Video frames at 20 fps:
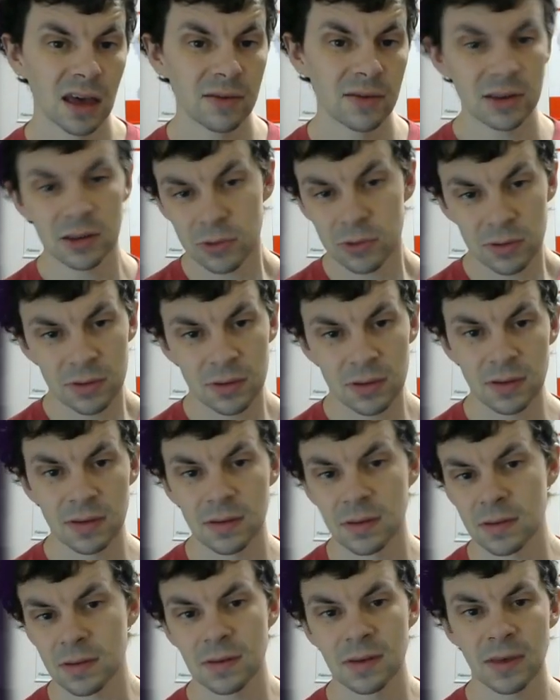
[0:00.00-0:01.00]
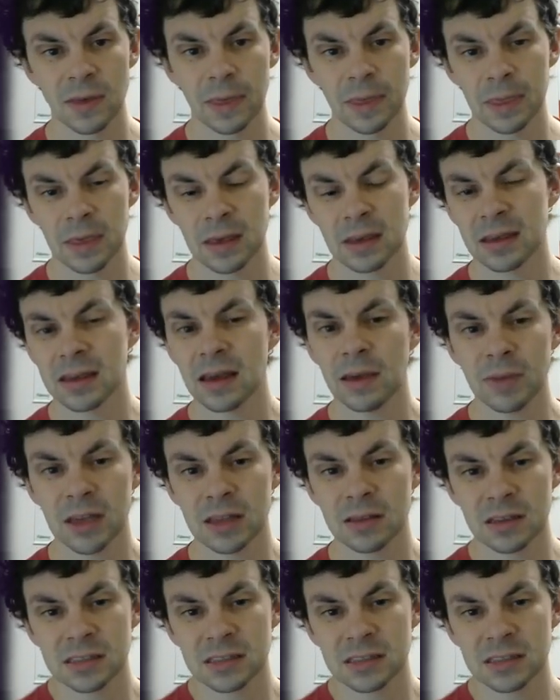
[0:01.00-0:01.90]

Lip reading: he was, I mean, the